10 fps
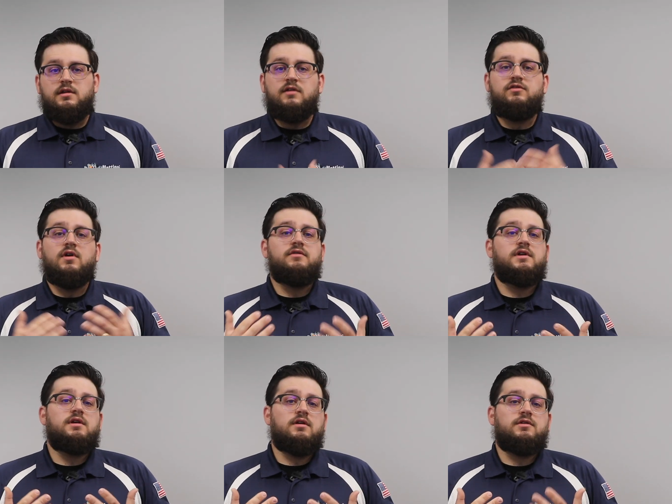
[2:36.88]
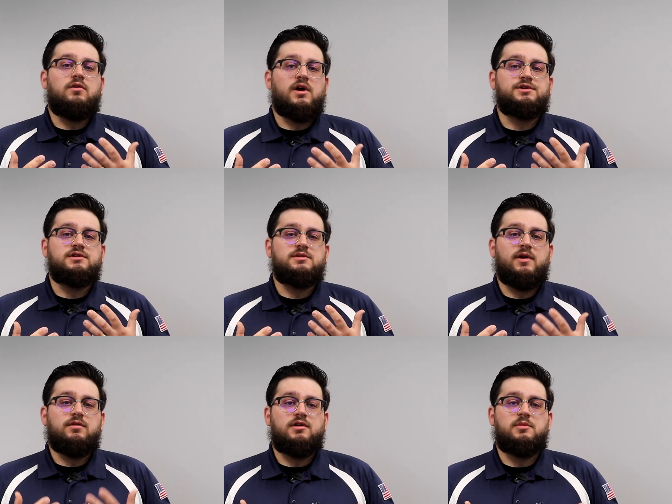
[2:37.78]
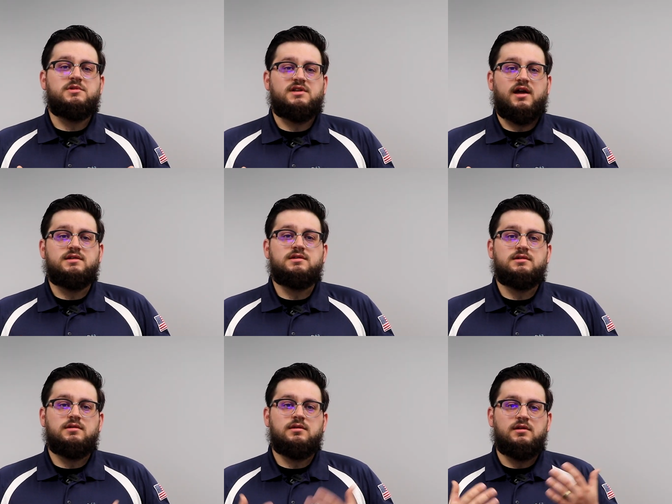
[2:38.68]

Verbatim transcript: If you have any other questions about thermostats,